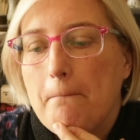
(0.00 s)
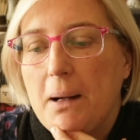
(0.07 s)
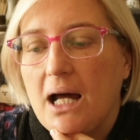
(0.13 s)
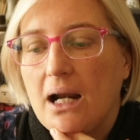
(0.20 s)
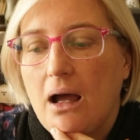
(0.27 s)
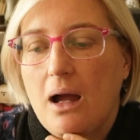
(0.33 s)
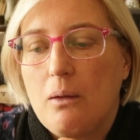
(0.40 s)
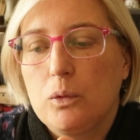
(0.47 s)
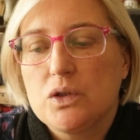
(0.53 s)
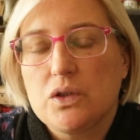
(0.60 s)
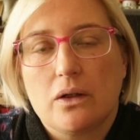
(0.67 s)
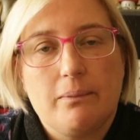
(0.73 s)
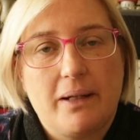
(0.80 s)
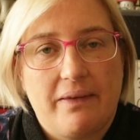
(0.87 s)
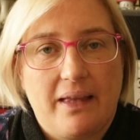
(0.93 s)
but I will
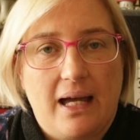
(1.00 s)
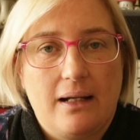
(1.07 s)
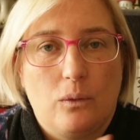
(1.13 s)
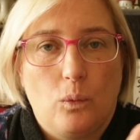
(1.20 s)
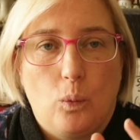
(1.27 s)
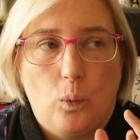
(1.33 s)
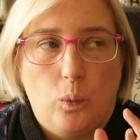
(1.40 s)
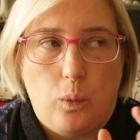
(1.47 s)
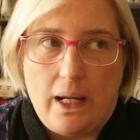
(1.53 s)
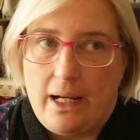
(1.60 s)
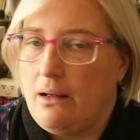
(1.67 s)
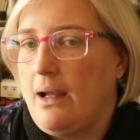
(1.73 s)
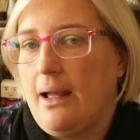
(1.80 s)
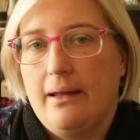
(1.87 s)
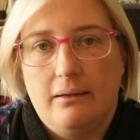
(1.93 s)
talk about that when
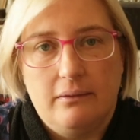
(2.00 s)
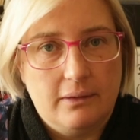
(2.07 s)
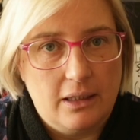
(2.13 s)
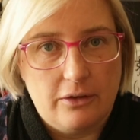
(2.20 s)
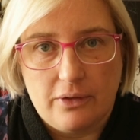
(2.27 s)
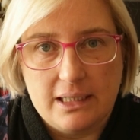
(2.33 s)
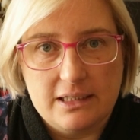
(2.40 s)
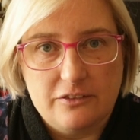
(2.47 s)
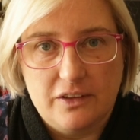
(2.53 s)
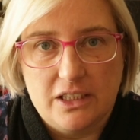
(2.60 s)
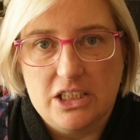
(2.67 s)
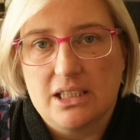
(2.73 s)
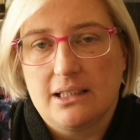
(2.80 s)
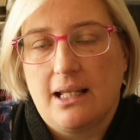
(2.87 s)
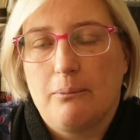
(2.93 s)
I get around to
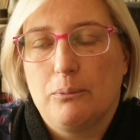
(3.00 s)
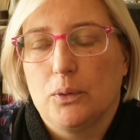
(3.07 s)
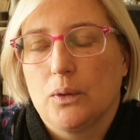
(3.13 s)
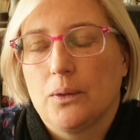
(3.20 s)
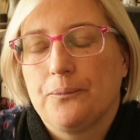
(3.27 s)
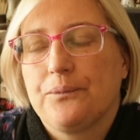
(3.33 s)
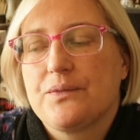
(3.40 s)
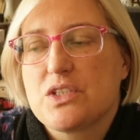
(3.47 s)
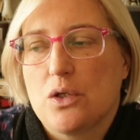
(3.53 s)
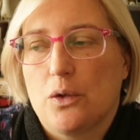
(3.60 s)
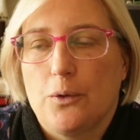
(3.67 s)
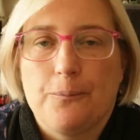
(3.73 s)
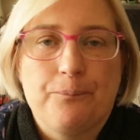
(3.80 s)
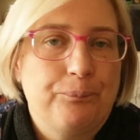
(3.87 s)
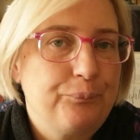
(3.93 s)
finishing that book. So
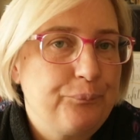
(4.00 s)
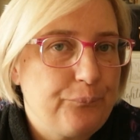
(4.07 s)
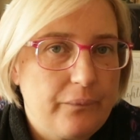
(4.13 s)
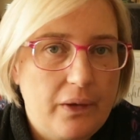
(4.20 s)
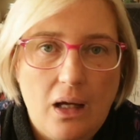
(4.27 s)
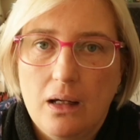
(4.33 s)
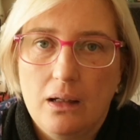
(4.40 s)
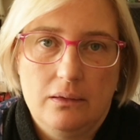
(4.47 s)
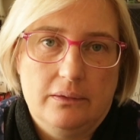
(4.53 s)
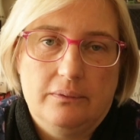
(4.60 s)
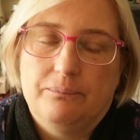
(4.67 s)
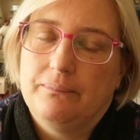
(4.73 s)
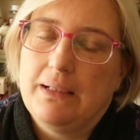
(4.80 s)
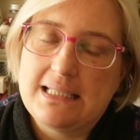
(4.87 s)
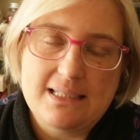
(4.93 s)

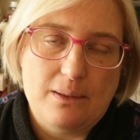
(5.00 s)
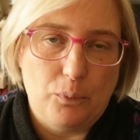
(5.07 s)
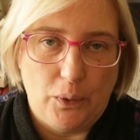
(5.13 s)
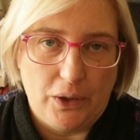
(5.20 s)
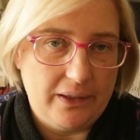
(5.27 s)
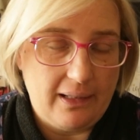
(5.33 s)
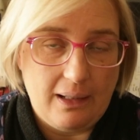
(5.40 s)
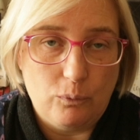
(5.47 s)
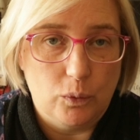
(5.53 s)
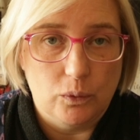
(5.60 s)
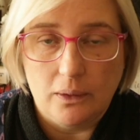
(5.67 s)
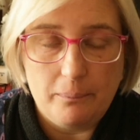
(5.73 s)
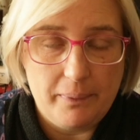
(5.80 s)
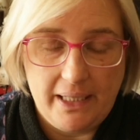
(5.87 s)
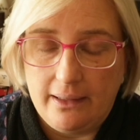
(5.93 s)
at some point that will
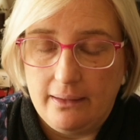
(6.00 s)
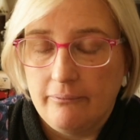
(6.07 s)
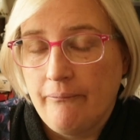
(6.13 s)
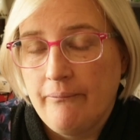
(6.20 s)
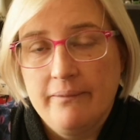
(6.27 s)
appear